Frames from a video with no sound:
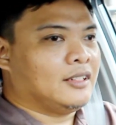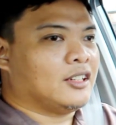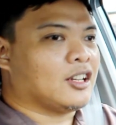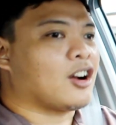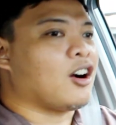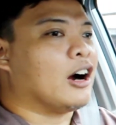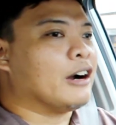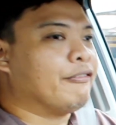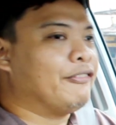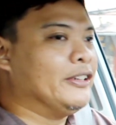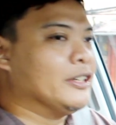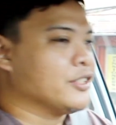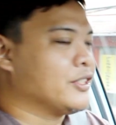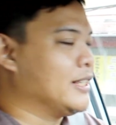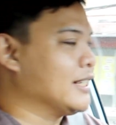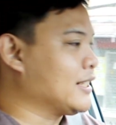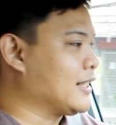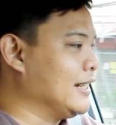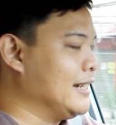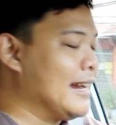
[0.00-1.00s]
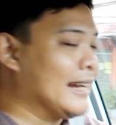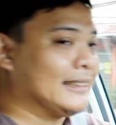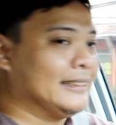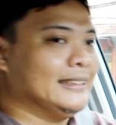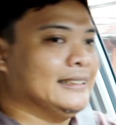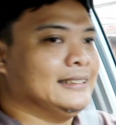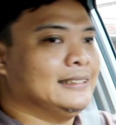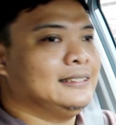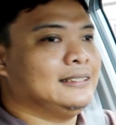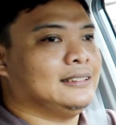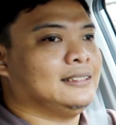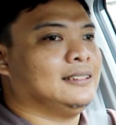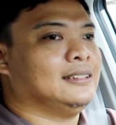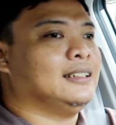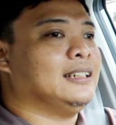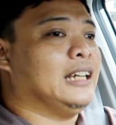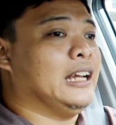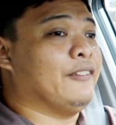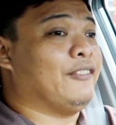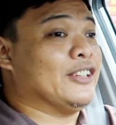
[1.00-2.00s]
the car feels disconnected.
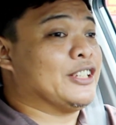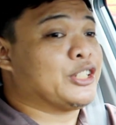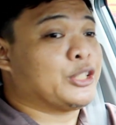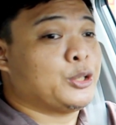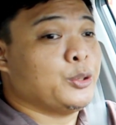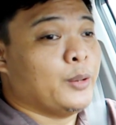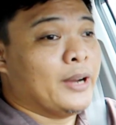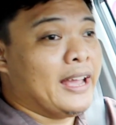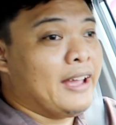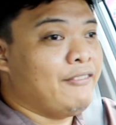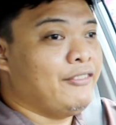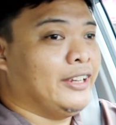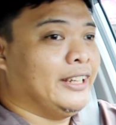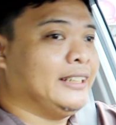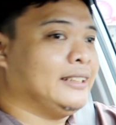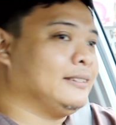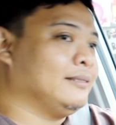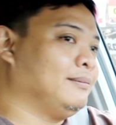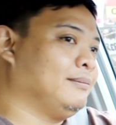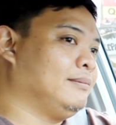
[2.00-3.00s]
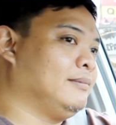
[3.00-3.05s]
If it's too heavy,